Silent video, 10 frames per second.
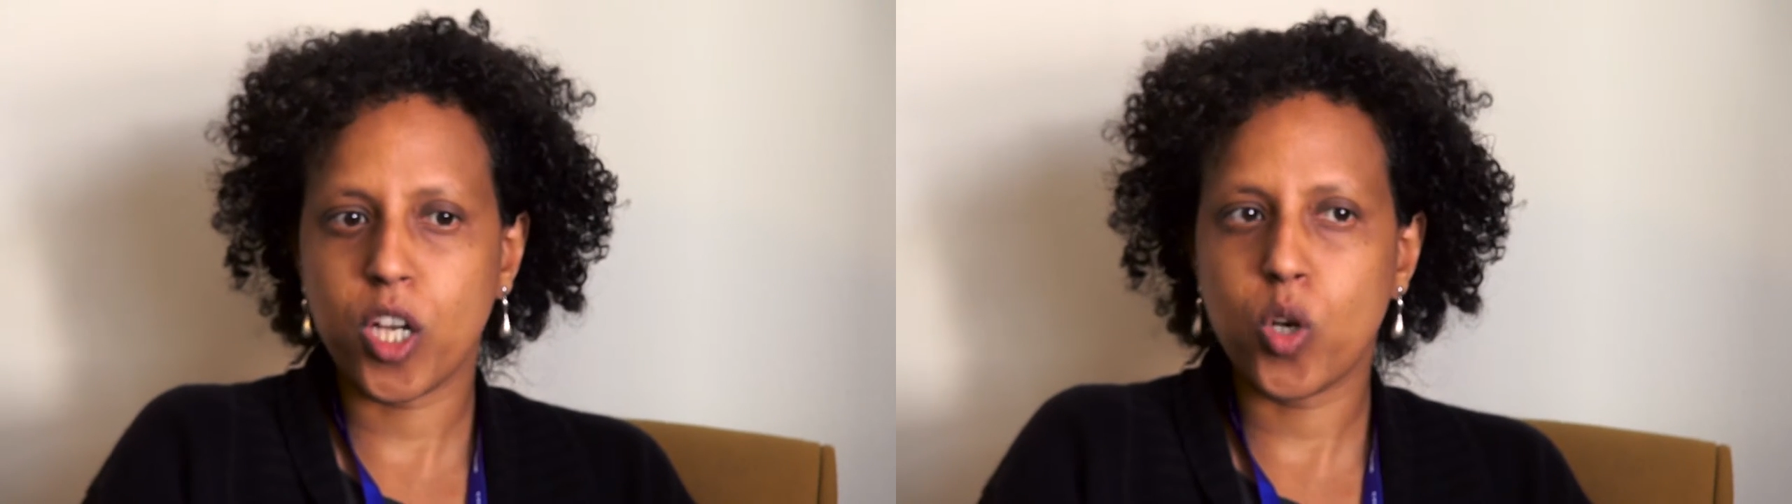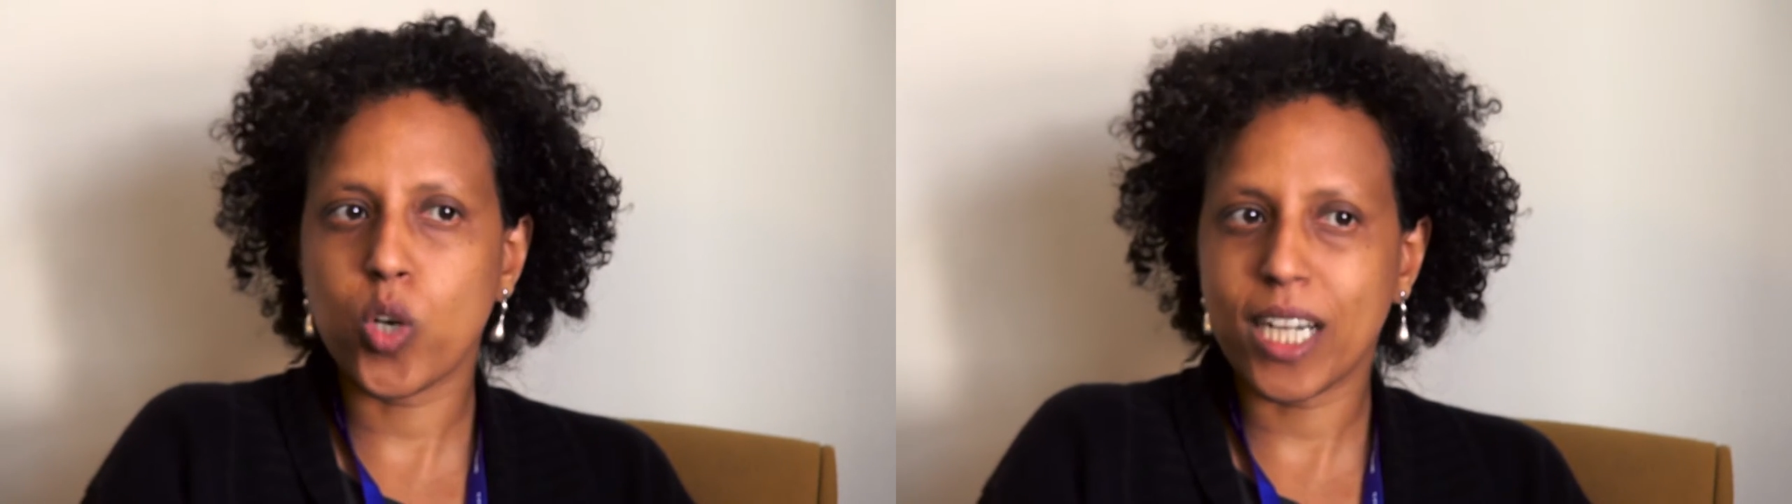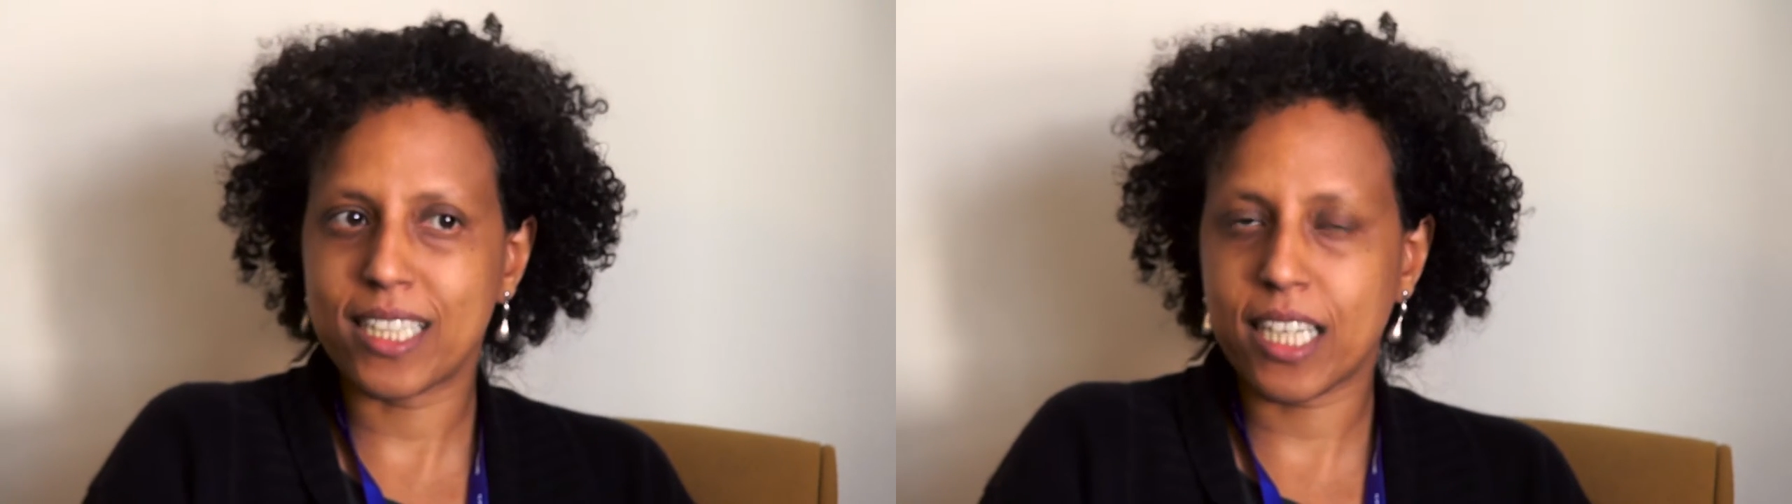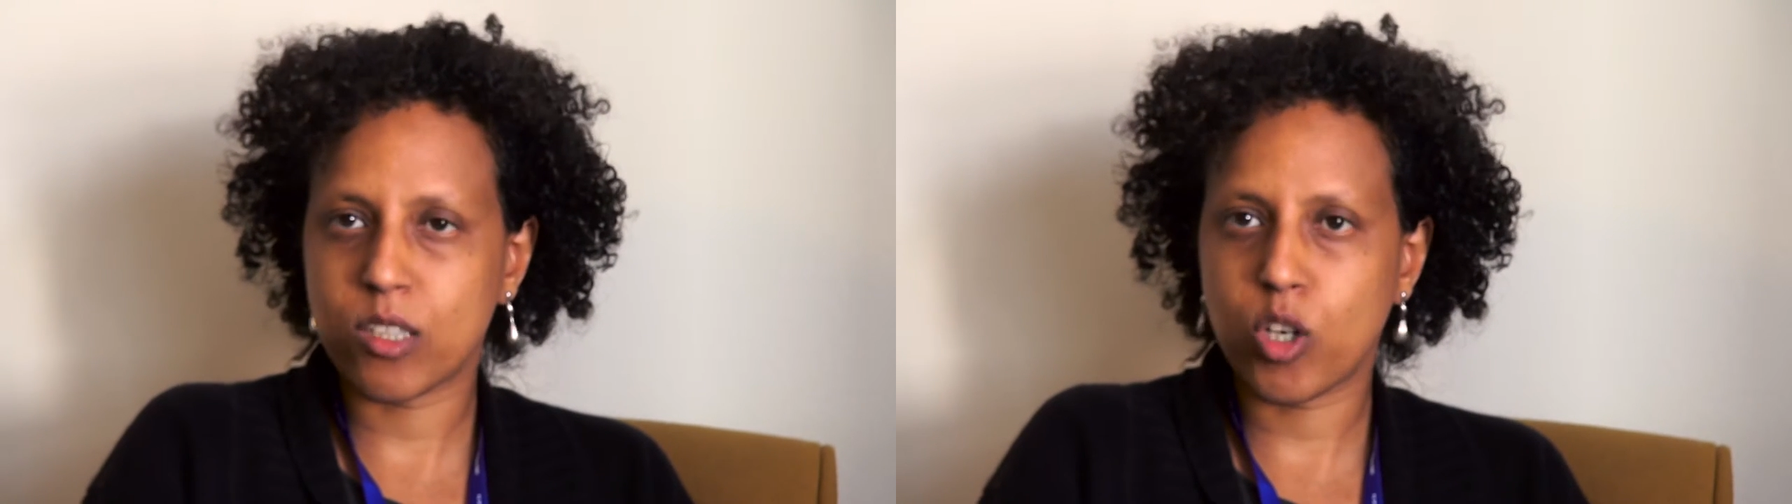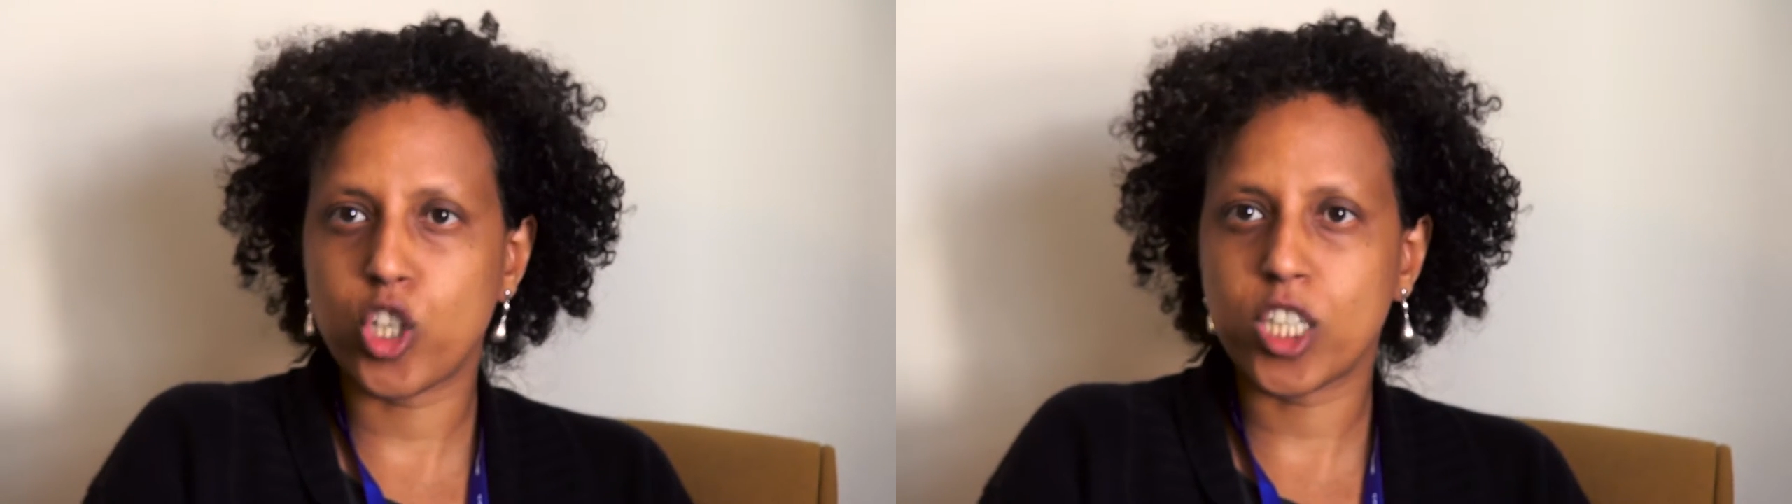local
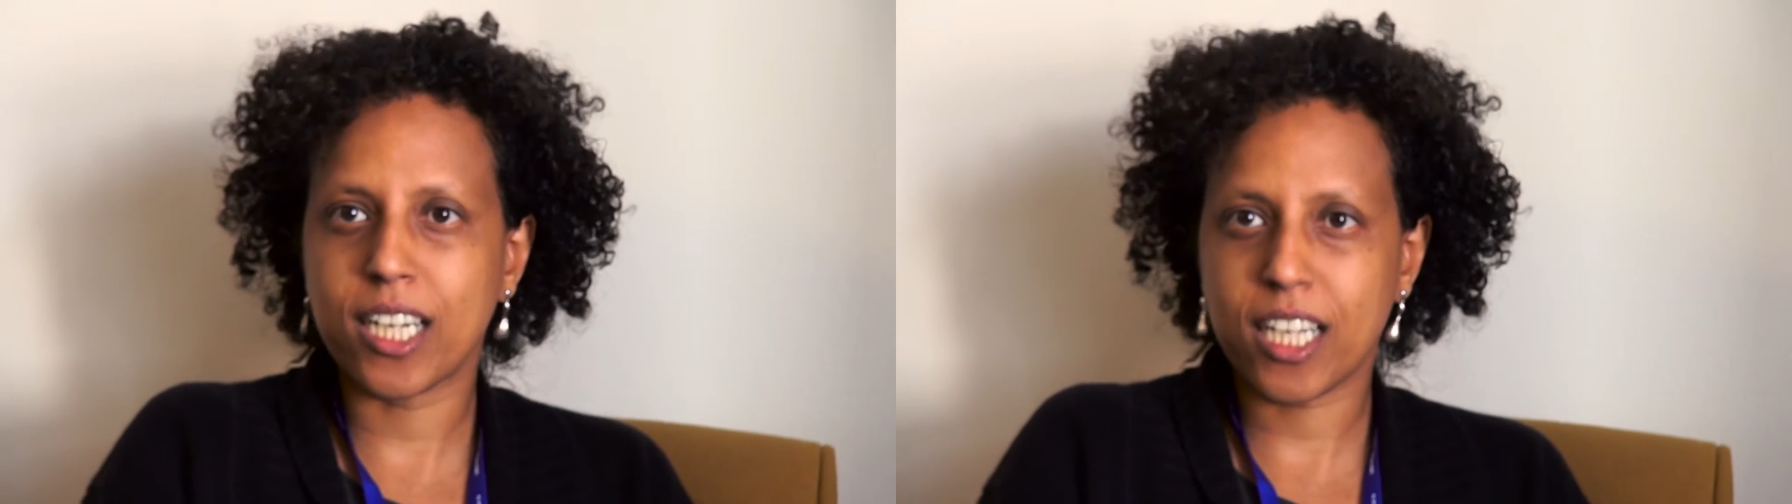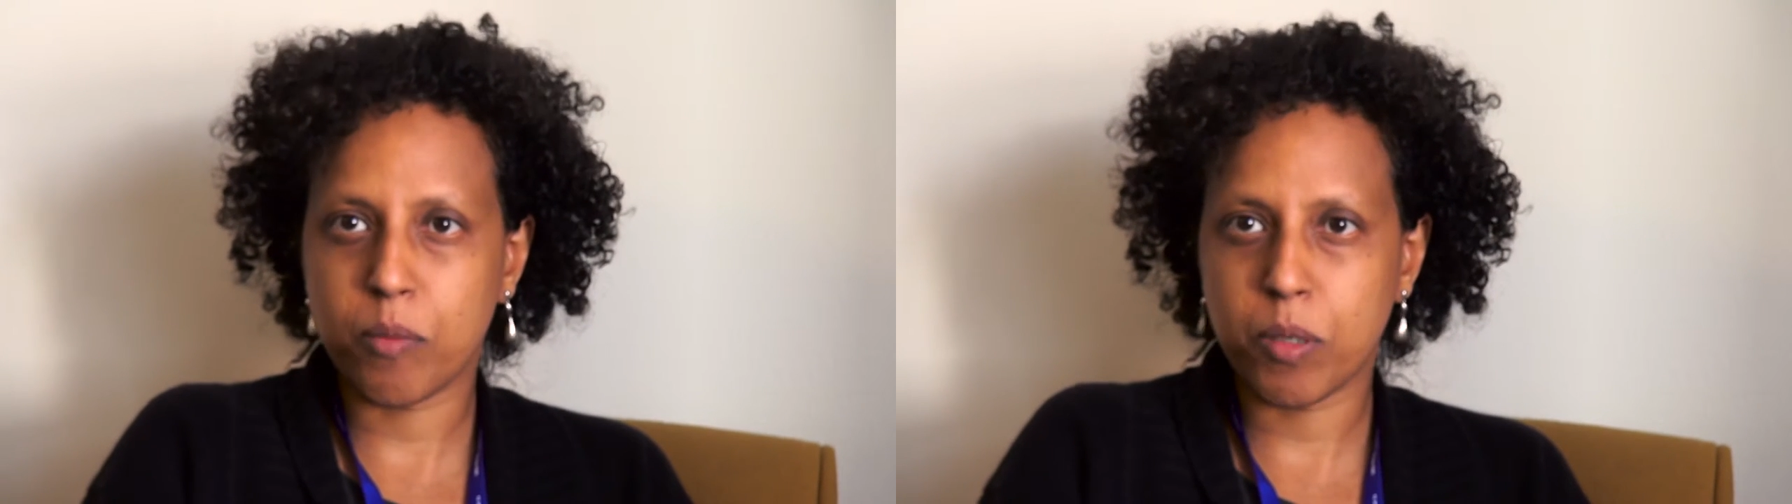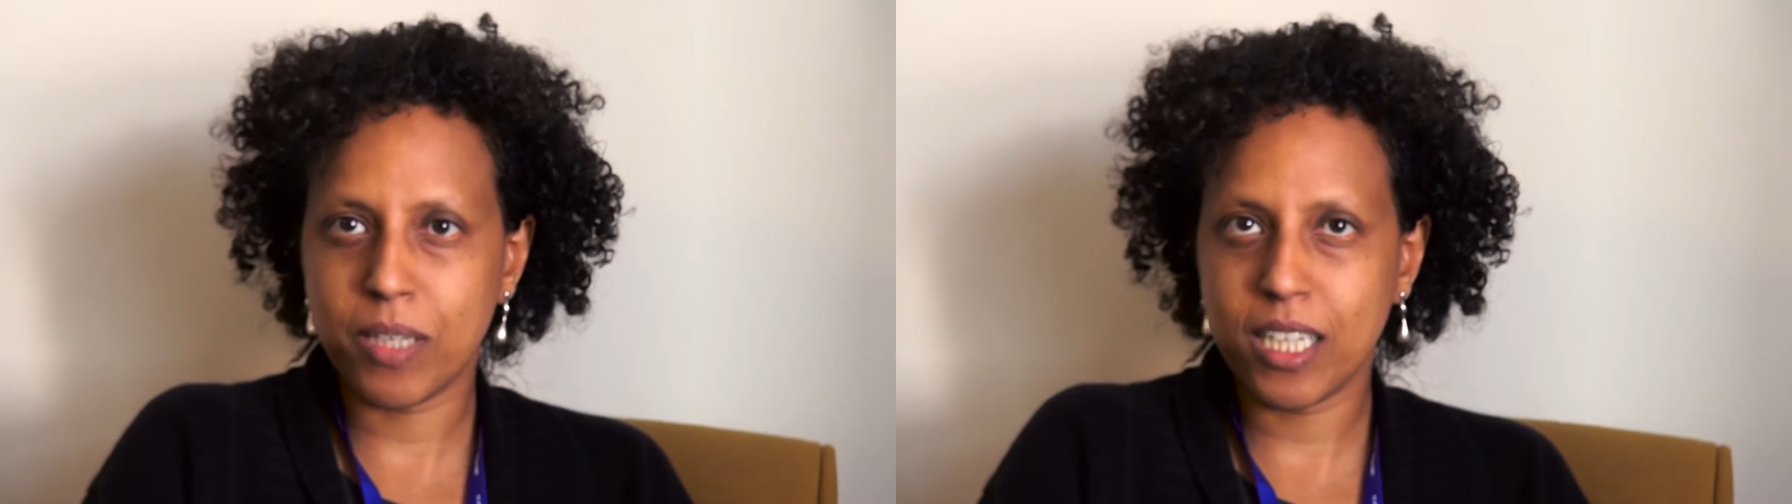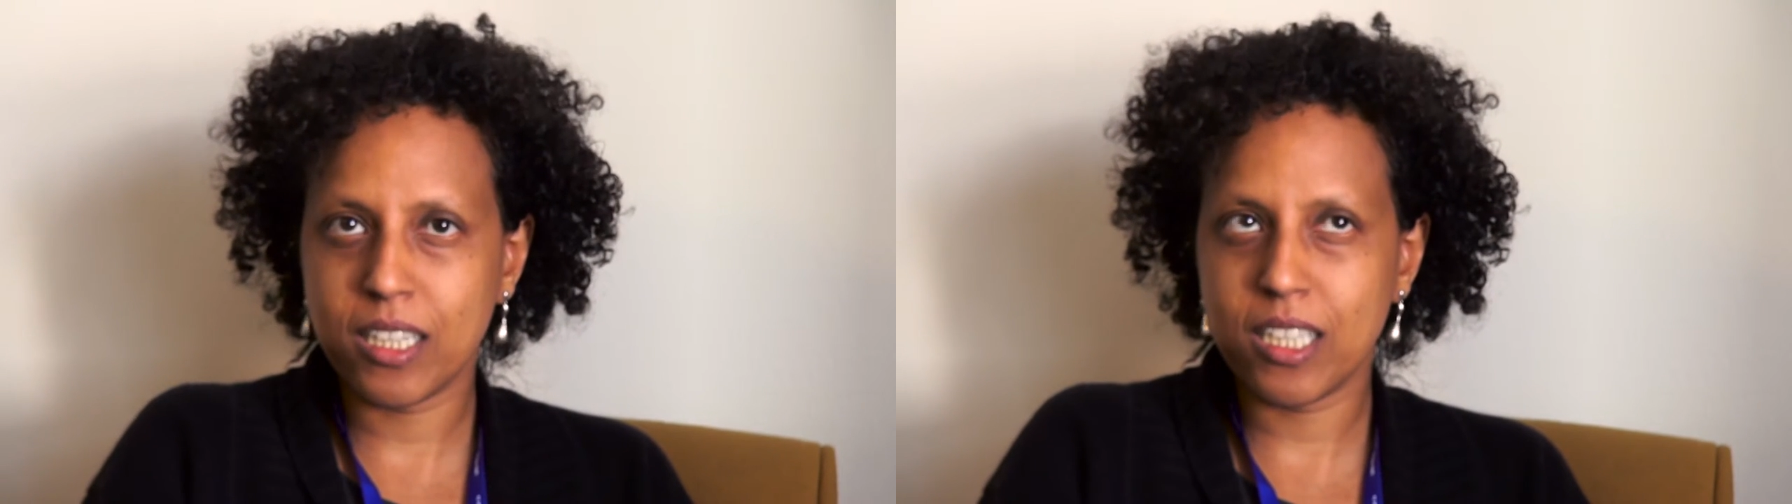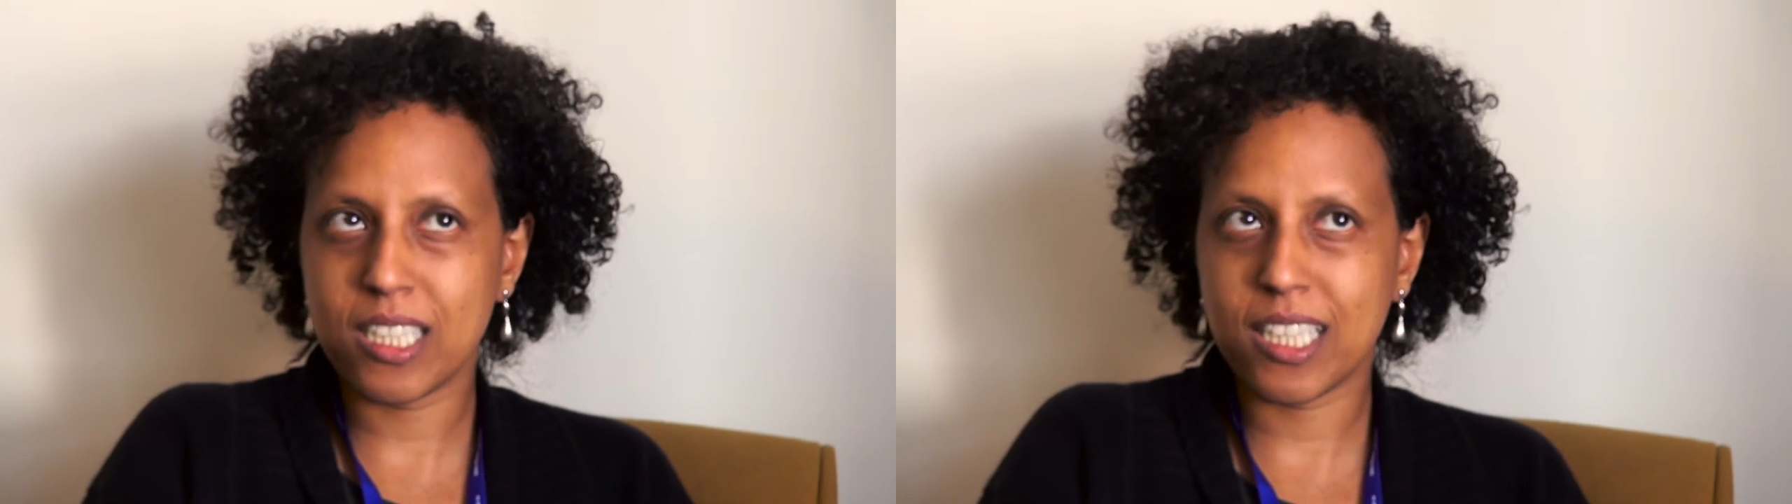technological
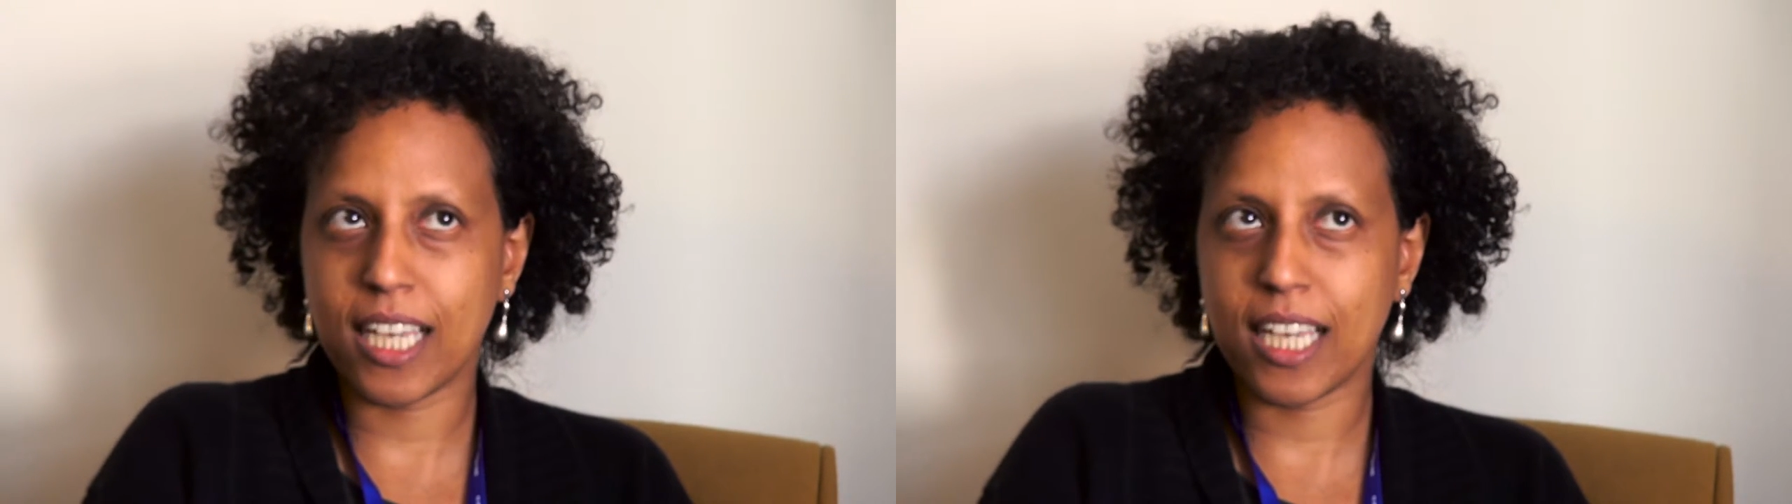capabilities